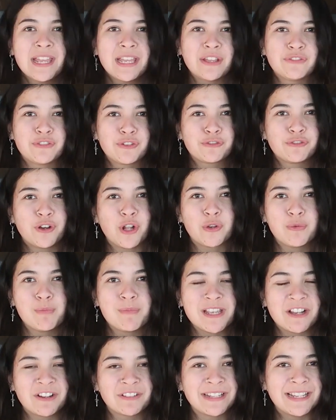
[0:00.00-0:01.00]
If you're following
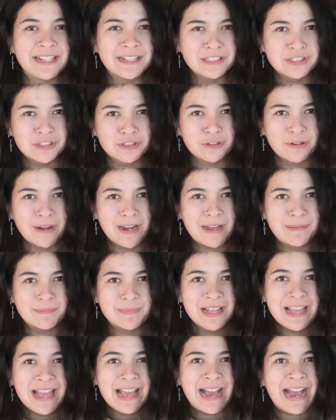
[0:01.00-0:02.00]
me on
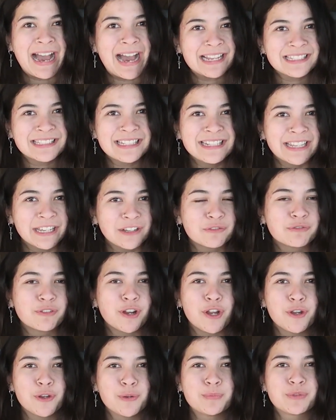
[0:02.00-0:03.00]
Instagram at Nick
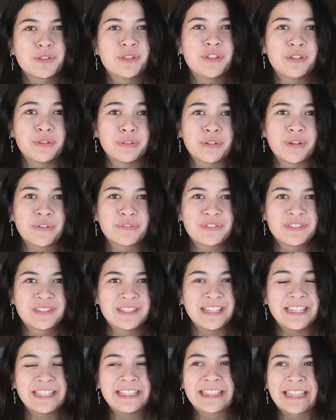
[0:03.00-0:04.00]
Romes, you'd have
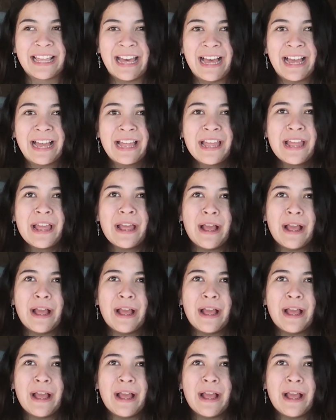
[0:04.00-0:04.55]
seen that.